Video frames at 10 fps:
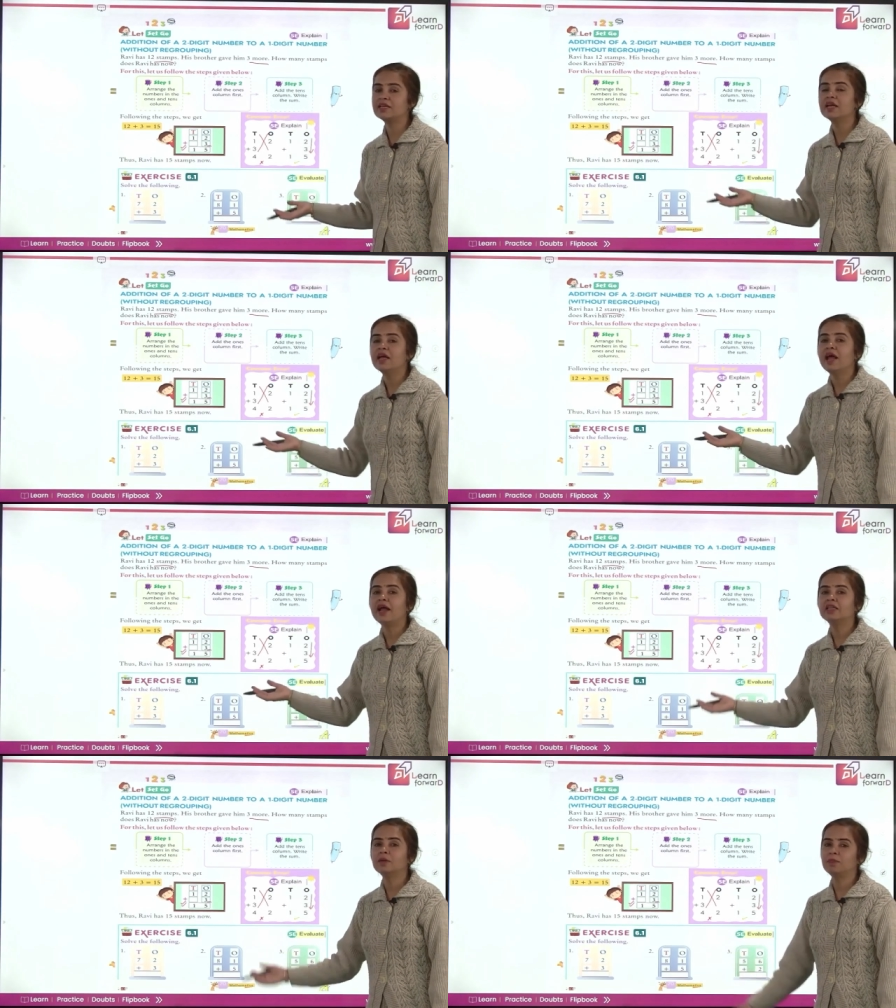and the
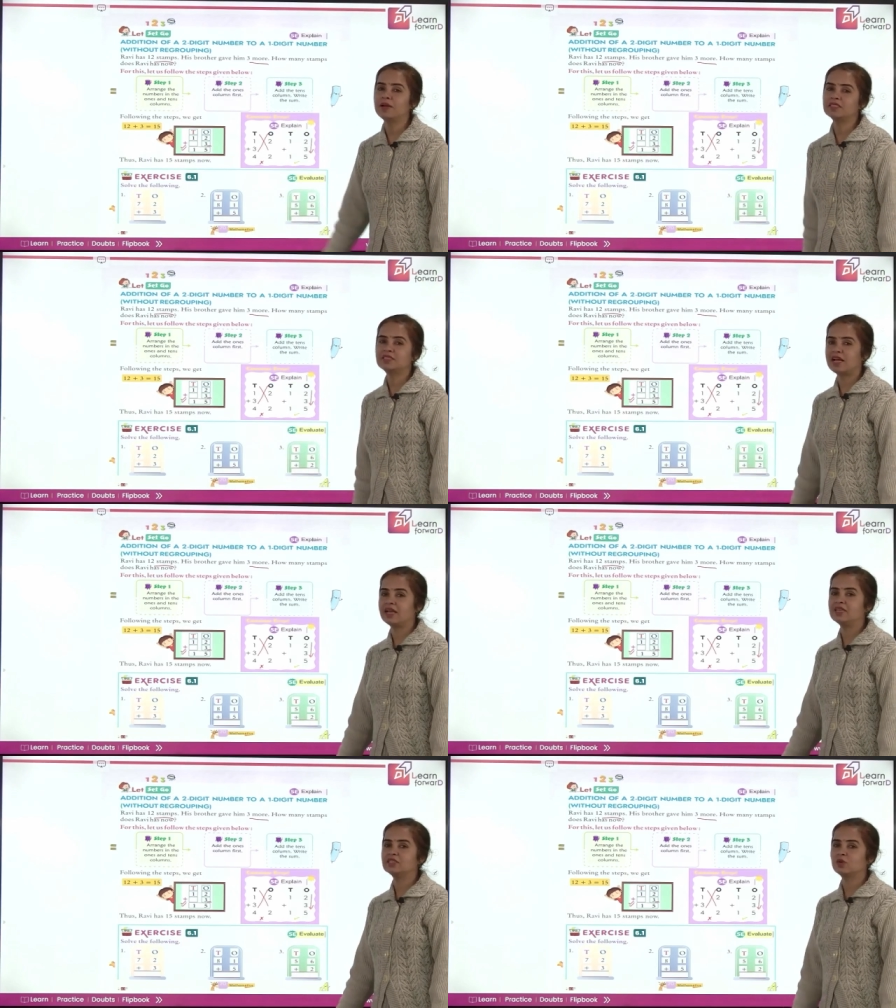plus sign
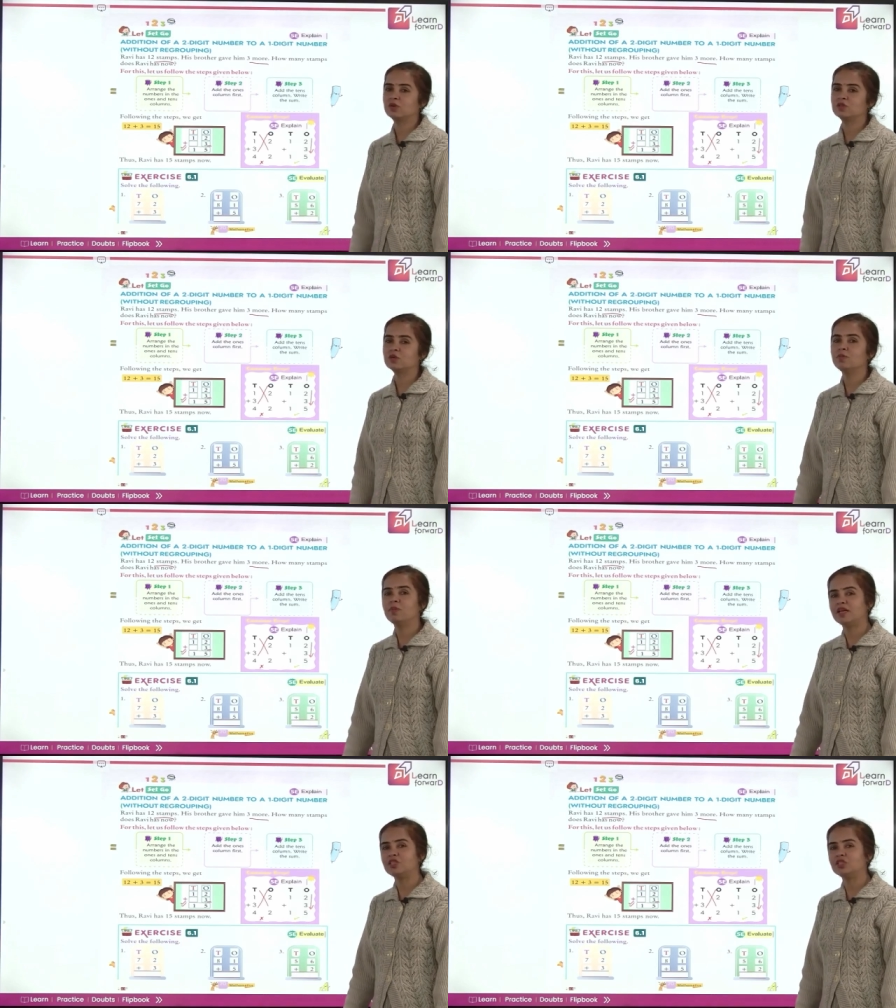is also
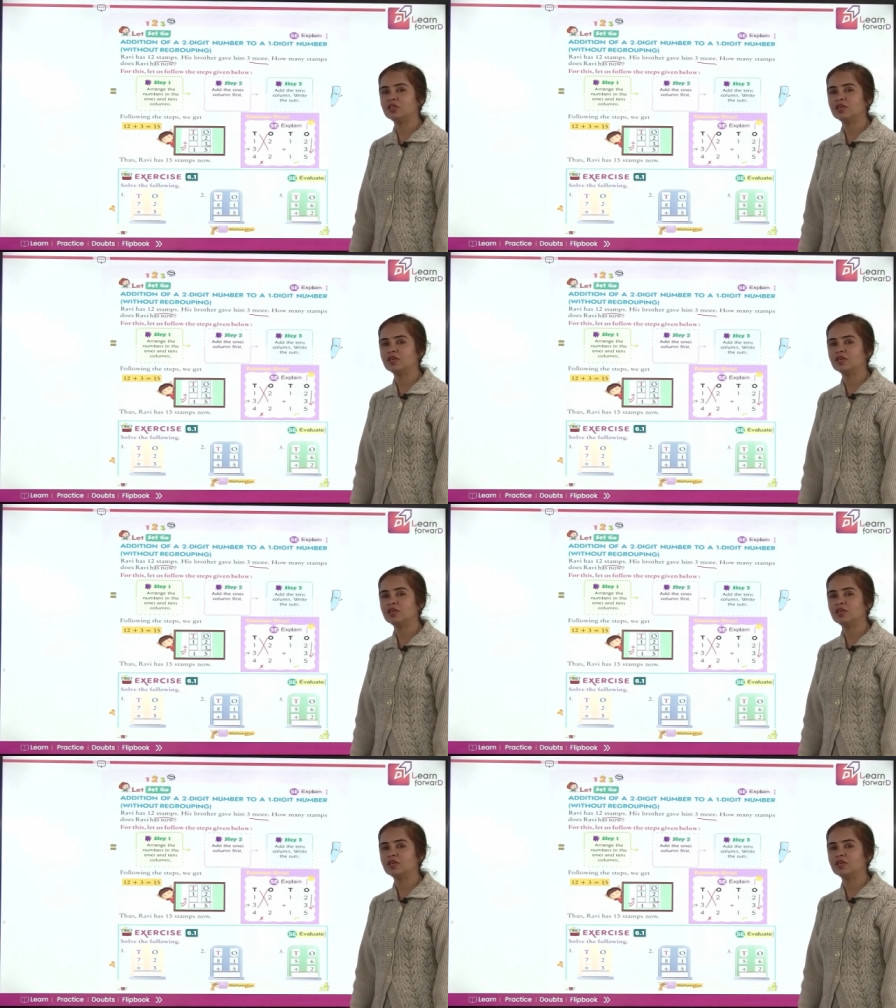mentioned.